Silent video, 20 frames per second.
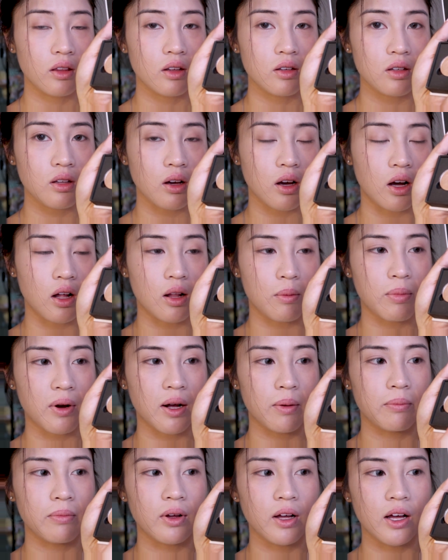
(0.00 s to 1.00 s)
This is a
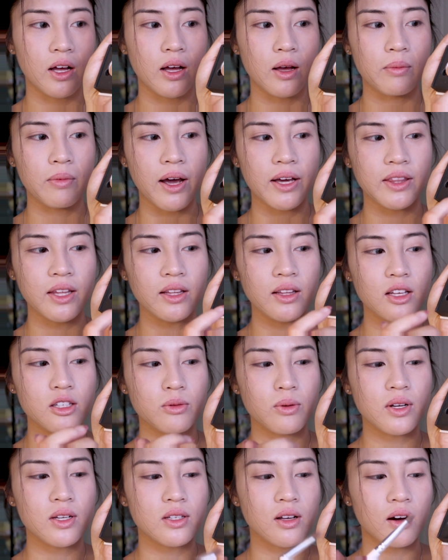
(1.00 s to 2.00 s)
Colourpop. I think
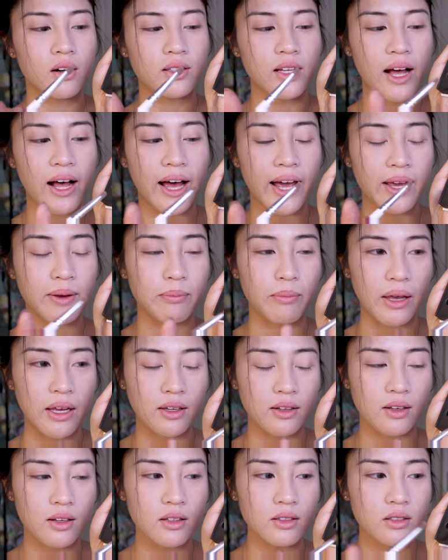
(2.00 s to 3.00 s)
this one is called High
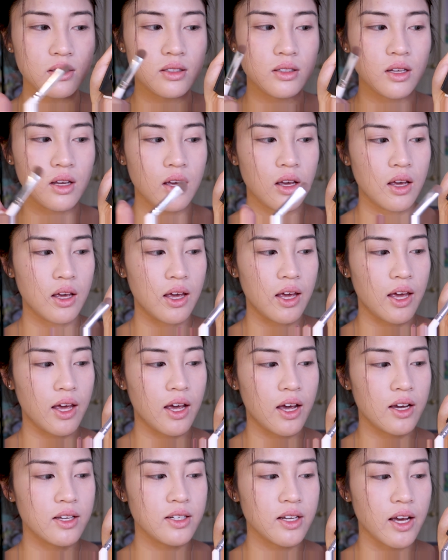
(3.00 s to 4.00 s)
Maintenance,
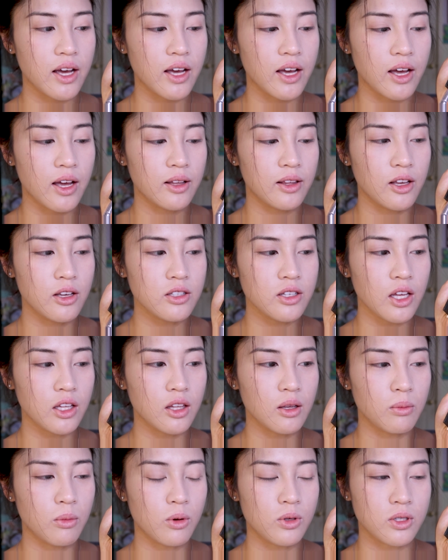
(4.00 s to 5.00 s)
and these are
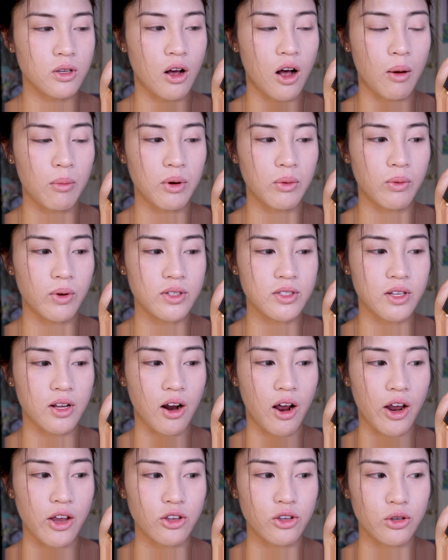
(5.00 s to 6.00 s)
like the most common ones
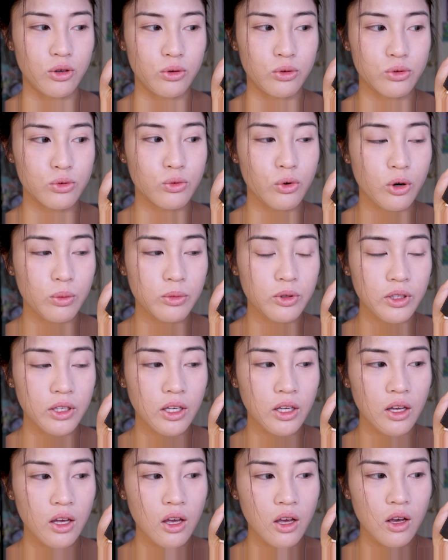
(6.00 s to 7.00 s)
that I use
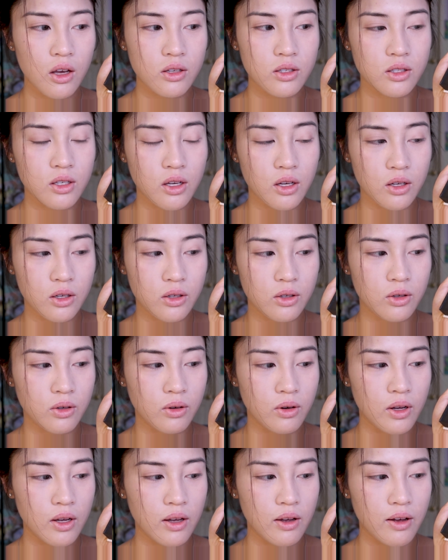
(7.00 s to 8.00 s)
normally.
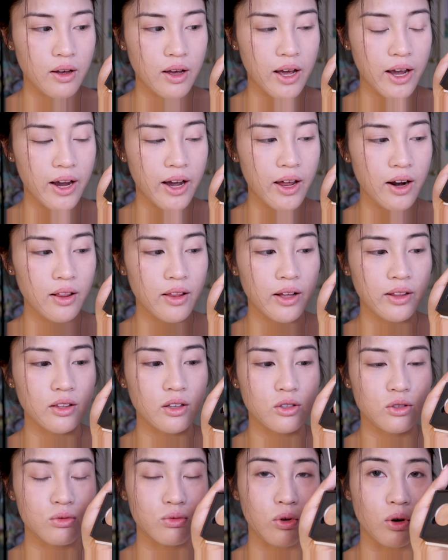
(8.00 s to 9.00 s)
So I kind of like
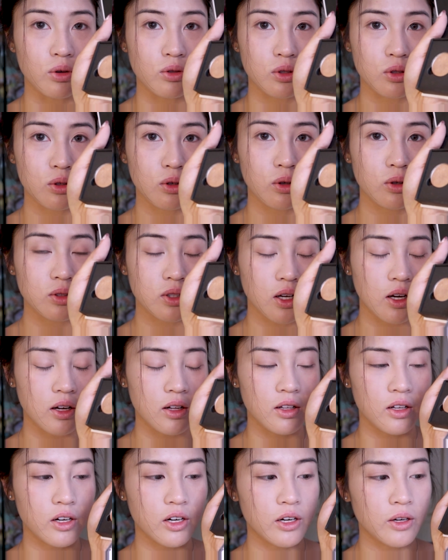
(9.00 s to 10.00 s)
this rose gold
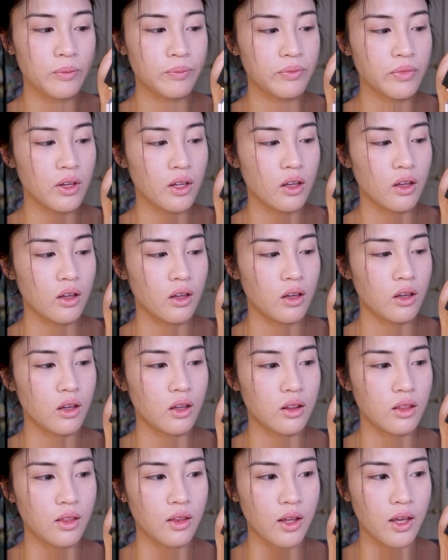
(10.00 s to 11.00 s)
color,
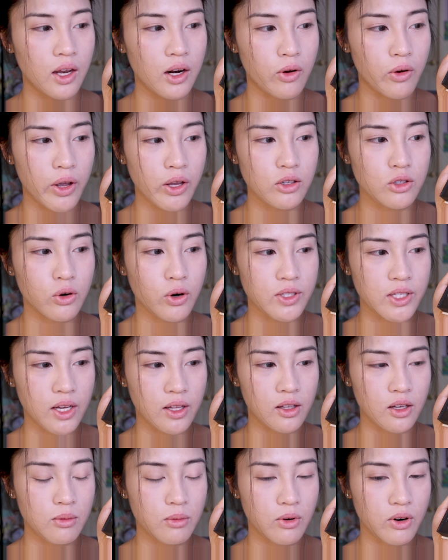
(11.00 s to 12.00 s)
and then going towards
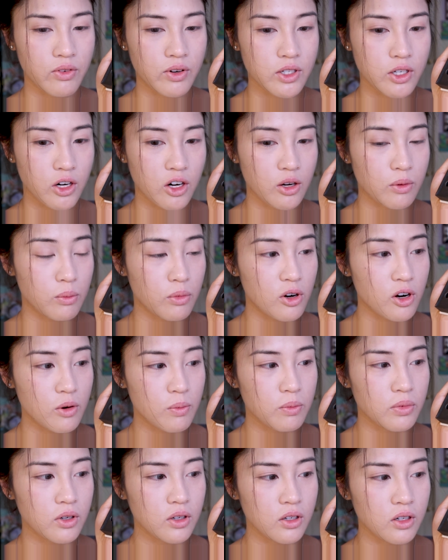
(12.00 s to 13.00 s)
like a little more of a darker
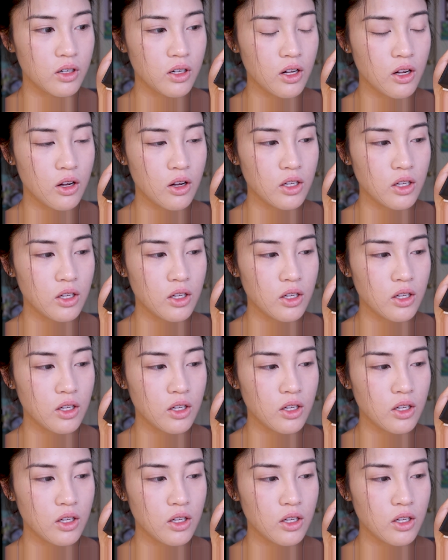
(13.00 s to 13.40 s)
purple,